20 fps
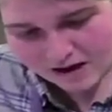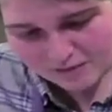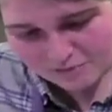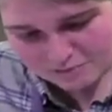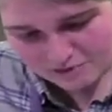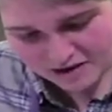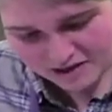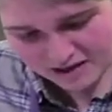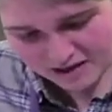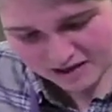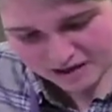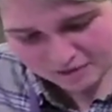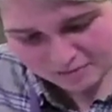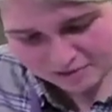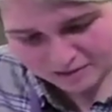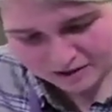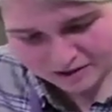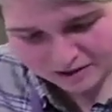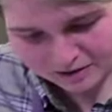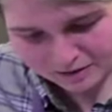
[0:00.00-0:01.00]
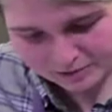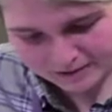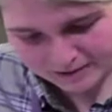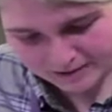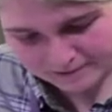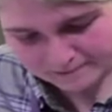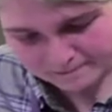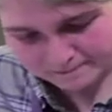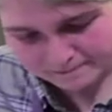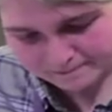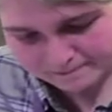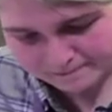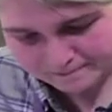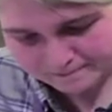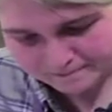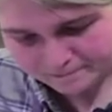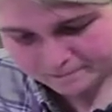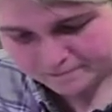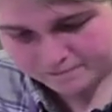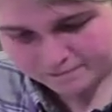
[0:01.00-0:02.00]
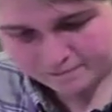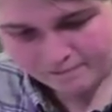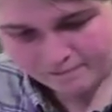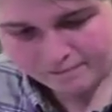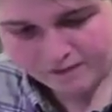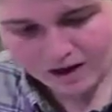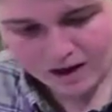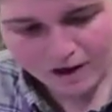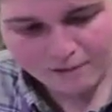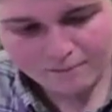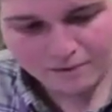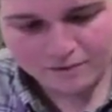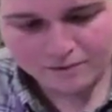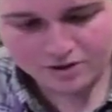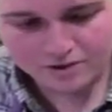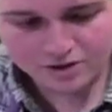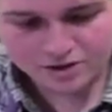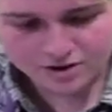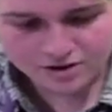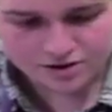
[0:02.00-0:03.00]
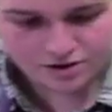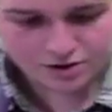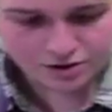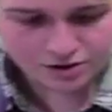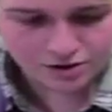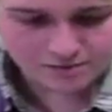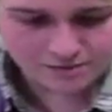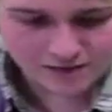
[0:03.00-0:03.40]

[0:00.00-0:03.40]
Break it up a little bit. And what we're going to do,